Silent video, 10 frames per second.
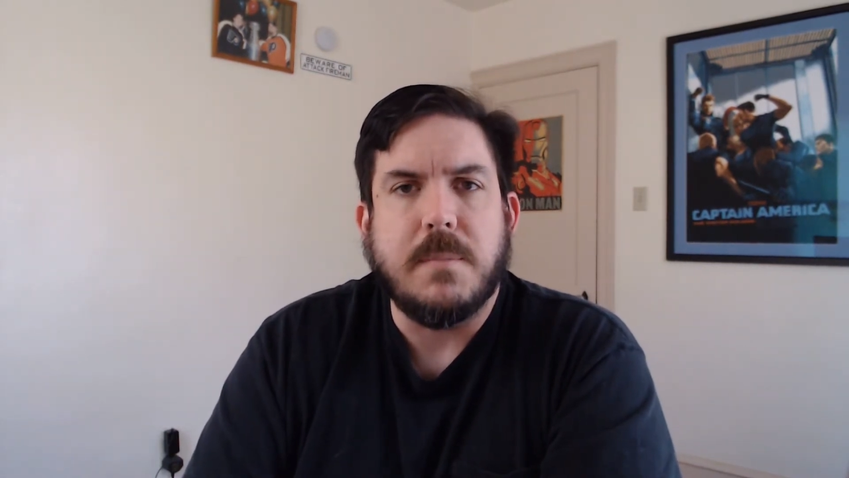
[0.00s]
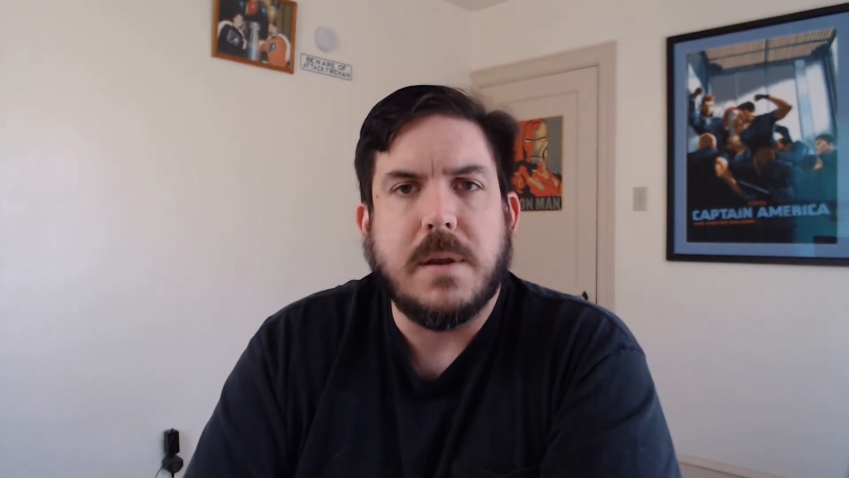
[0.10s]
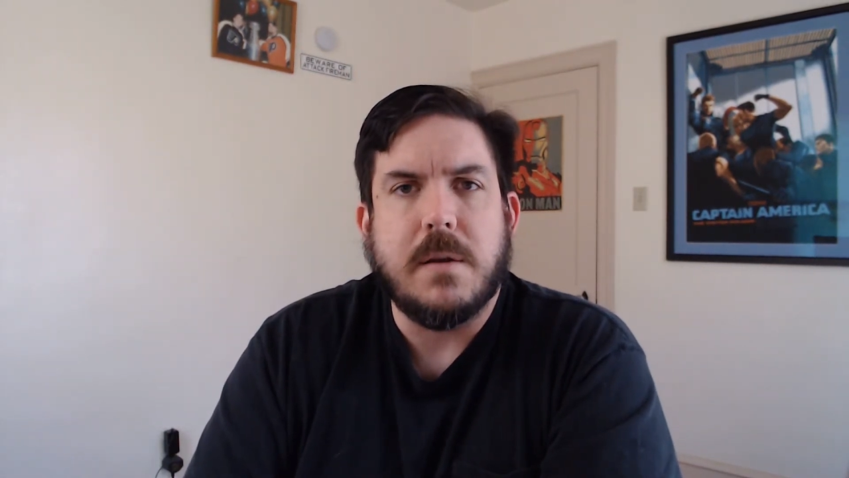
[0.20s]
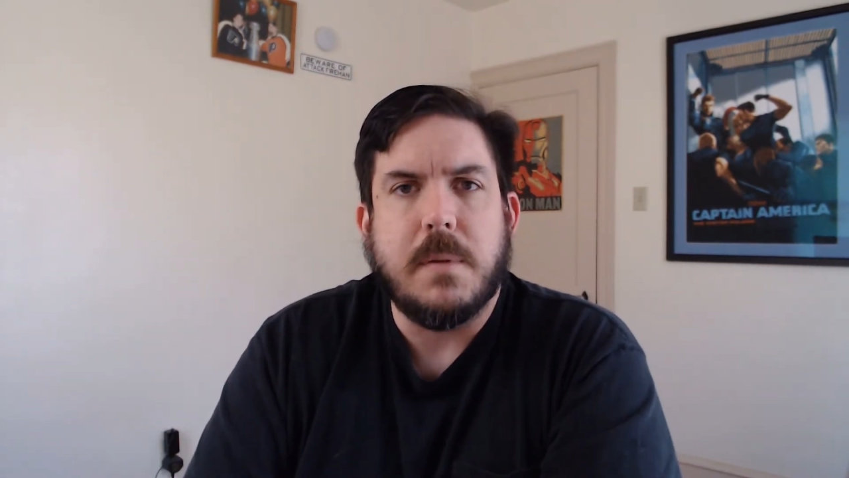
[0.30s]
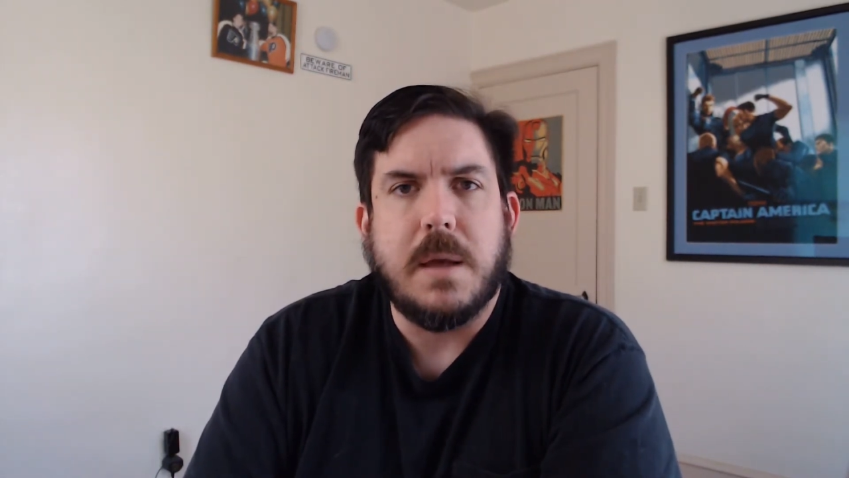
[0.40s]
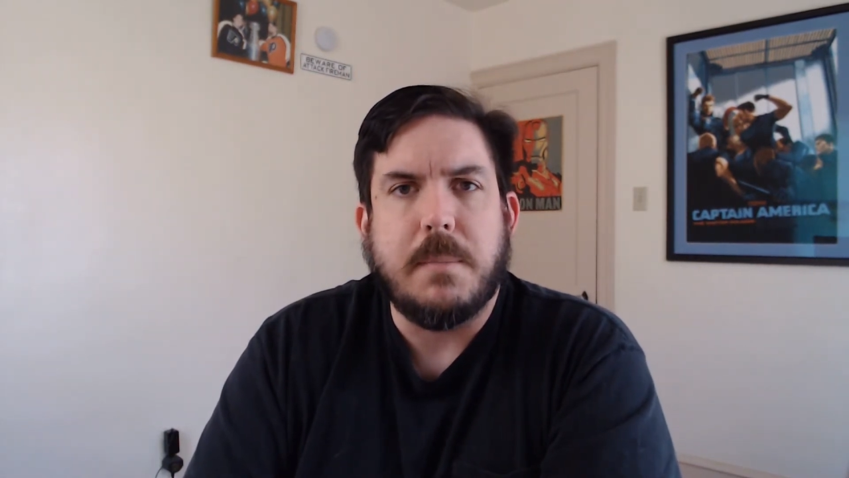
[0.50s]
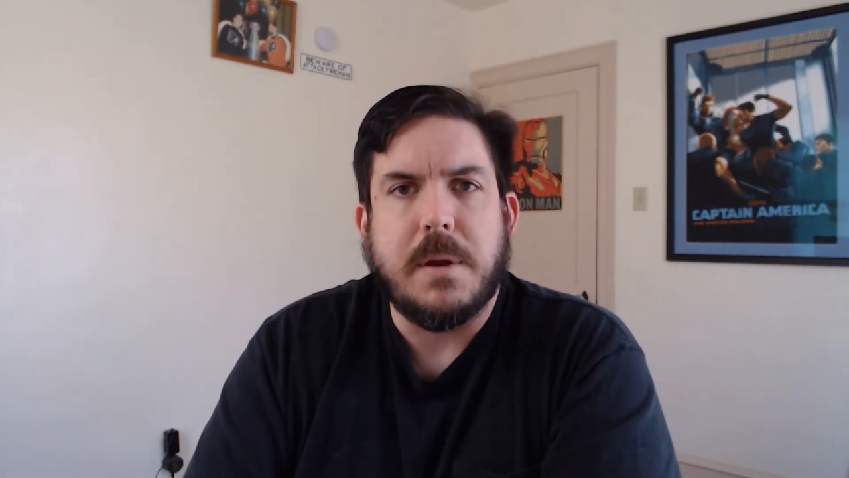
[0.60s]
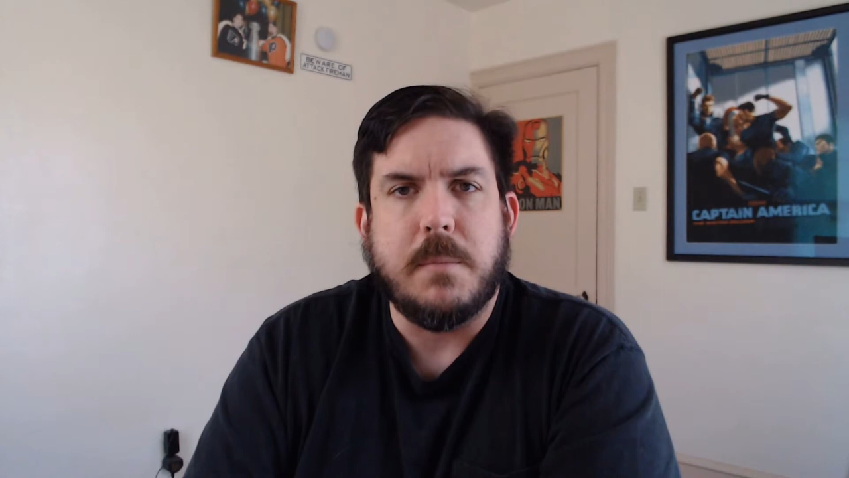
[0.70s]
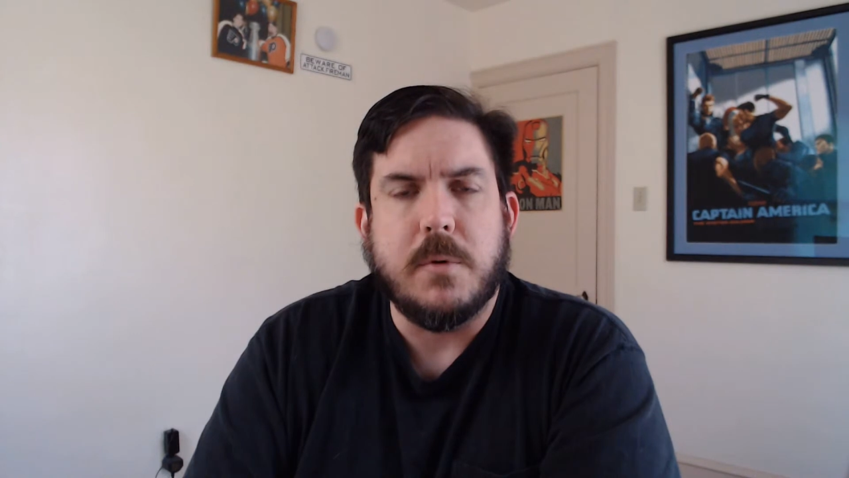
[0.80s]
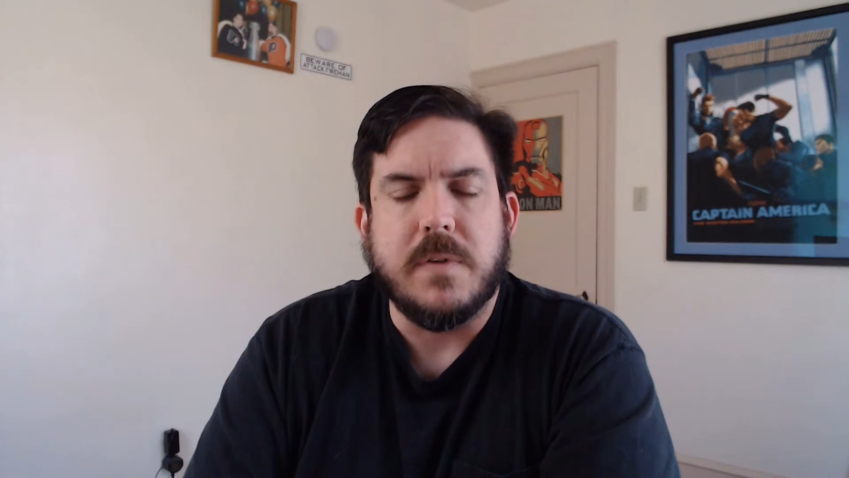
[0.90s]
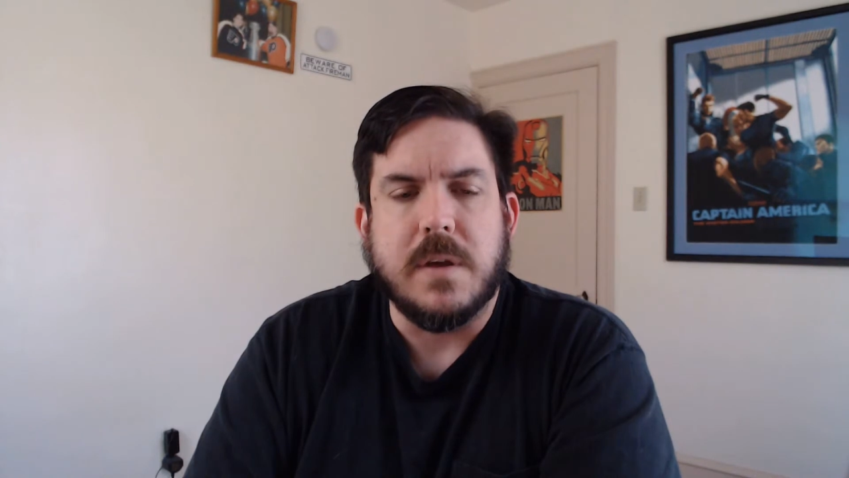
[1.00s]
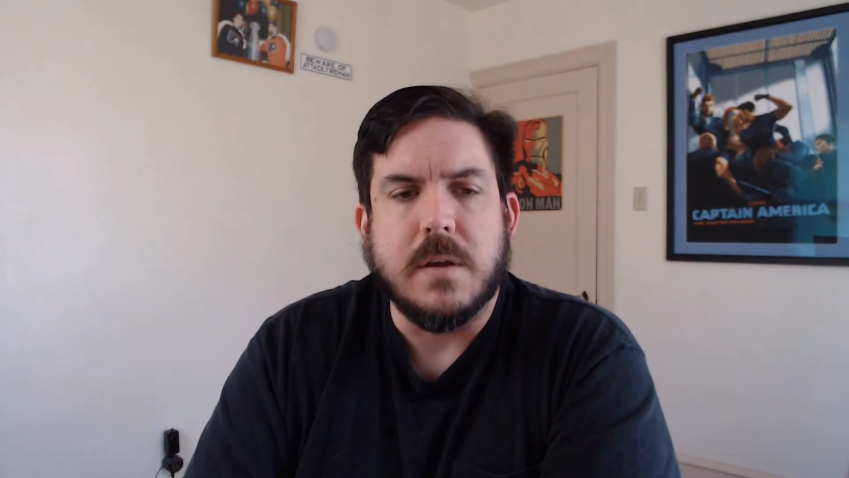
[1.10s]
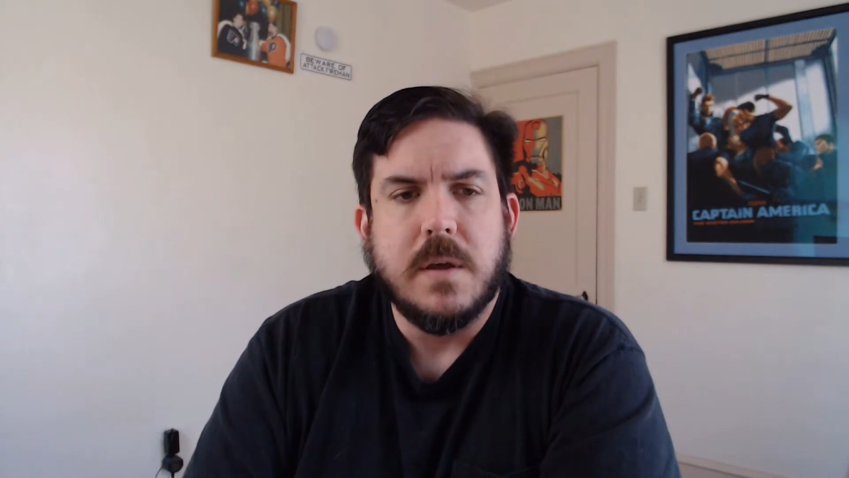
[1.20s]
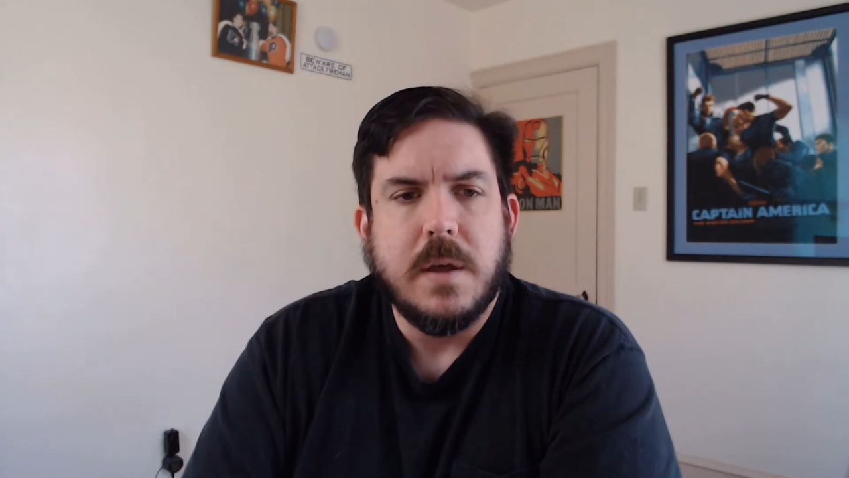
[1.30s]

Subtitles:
It made it a lot better movie.